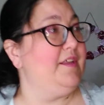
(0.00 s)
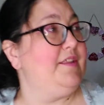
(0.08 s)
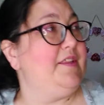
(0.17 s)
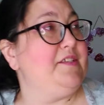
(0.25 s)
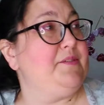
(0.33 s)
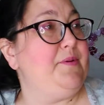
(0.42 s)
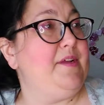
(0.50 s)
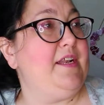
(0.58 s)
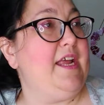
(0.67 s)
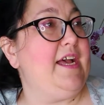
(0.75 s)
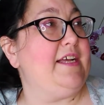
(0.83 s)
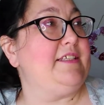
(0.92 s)
This one
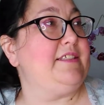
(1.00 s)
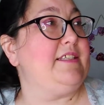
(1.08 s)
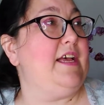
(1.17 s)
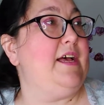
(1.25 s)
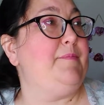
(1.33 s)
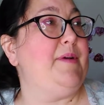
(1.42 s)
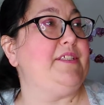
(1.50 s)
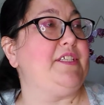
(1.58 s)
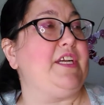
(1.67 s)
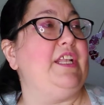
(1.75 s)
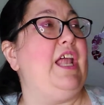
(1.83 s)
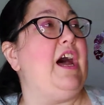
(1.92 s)
has a bunch
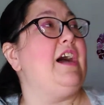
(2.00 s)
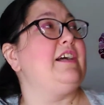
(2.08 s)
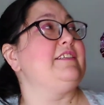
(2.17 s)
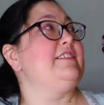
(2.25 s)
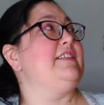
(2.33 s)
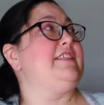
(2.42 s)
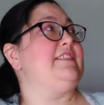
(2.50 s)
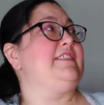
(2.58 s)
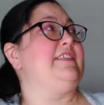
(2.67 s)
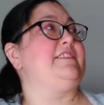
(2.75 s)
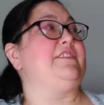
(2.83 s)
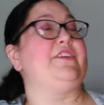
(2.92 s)
of clocks, and it
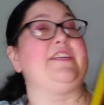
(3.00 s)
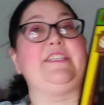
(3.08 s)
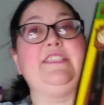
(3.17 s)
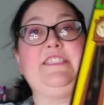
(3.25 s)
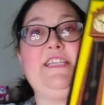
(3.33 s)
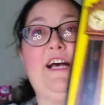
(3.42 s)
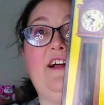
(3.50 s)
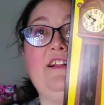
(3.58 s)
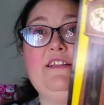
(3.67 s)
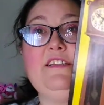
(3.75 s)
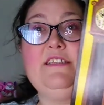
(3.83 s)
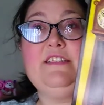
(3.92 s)
says Learning to
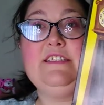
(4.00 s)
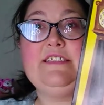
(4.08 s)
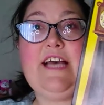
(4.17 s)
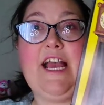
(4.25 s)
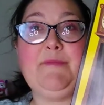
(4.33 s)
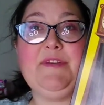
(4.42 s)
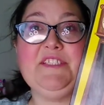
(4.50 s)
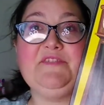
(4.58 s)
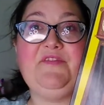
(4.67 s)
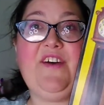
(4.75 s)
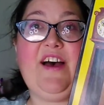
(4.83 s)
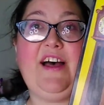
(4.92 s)
Tell Time is
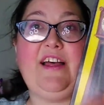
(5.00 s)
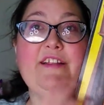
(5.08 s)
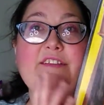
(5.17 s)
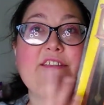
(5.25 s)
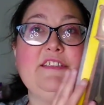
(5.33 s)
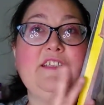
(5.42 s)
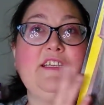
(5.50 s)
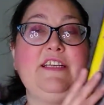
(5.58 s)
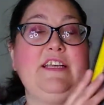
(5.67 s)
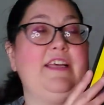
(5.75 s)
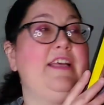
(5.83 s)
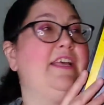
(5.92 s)
Fun.
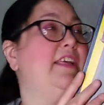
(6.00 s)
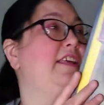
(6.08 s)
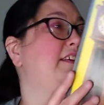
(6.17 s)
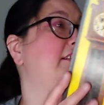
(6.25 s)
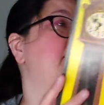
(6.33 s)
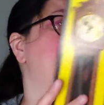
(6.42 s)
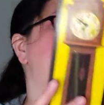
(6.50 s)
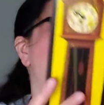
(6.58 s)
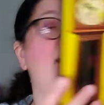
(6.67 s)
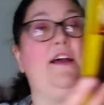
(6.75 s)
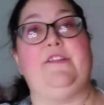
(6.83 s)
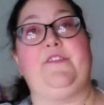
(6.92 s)
And
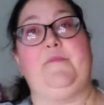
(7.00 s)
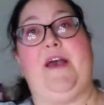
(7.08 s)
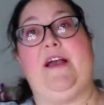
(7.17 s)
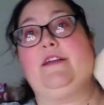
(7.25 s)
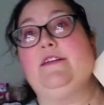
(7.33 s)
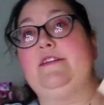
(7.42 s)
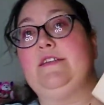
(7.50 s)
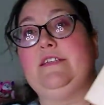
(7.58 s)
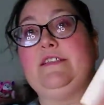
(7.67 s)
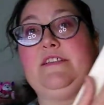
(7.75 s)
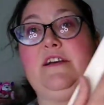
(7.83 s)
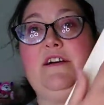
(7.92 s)
on the back
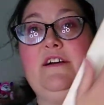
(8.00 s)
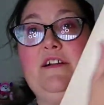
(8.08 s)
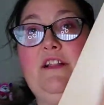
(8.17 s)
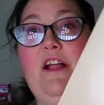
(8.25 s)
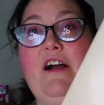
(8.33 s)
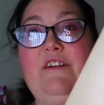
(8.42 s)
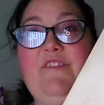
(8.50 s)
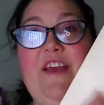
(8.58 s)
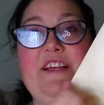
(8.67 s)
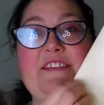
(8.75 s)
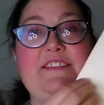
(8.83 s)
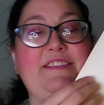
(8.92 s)
is a clock
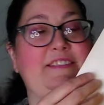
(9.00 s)
face.